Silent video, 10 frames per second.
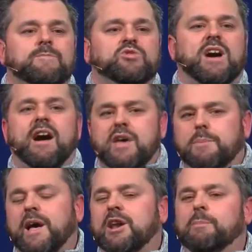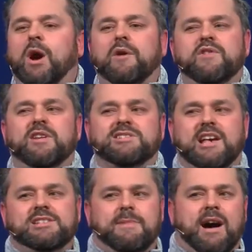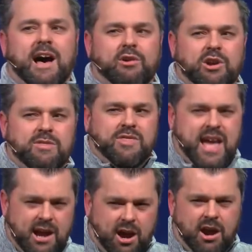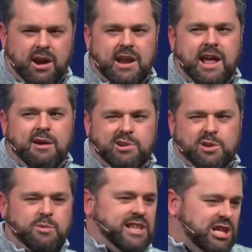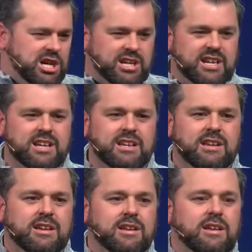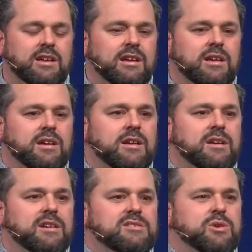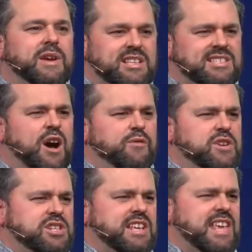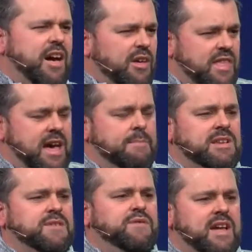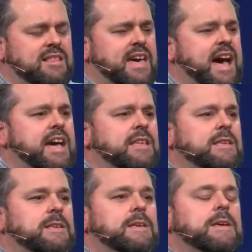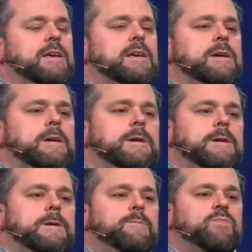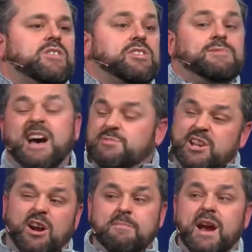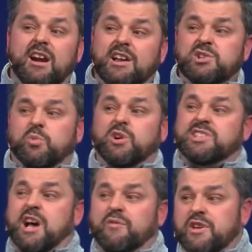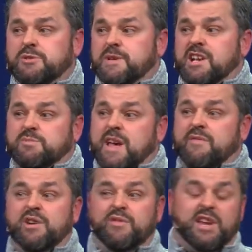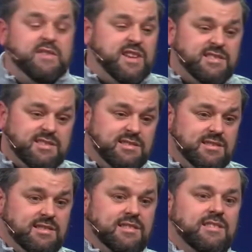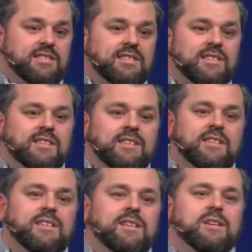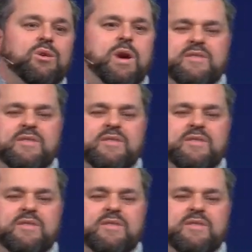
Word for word: So, how they play on a ball field is less about how good they are and how good we look. So, we get selfish to yell at them and defend that. Sometimes in our marriage, we're selfish because we have unforgiveness. We